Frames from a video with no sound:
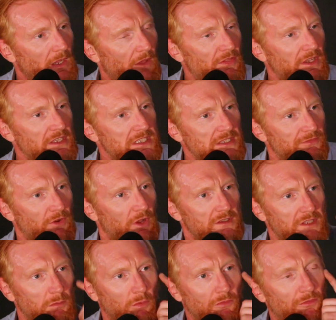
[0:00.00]
think this is the first
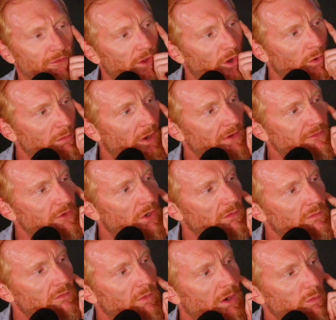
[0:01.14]
time on film I've
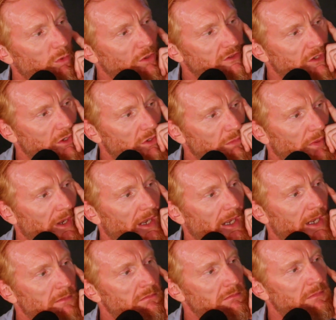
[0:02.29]
gone World War II,
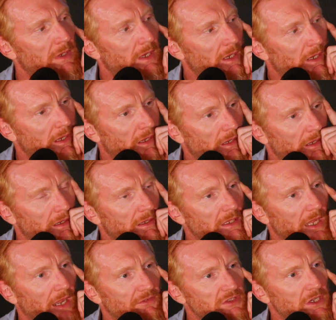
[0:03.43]
but
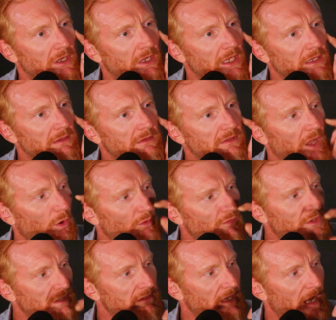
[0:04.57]
yeah, I've certainly delved
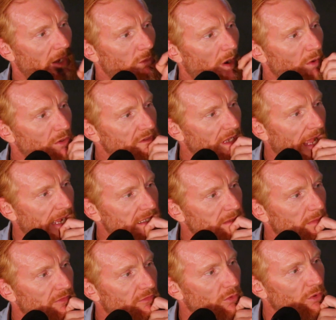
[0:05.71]
into that world as an actor
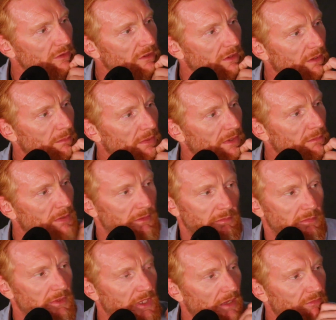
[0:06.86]
before. So, but
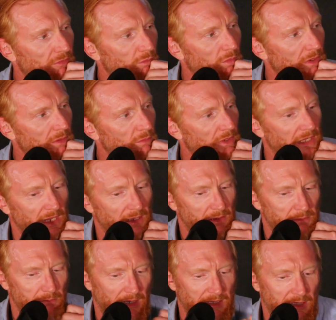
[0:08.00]
yeah, when Nick
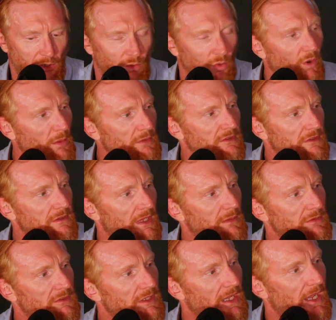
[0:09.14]
made the call, it was a
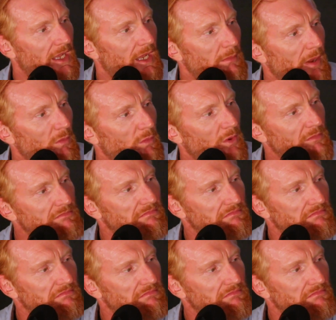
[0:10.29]
yeah, no matter what.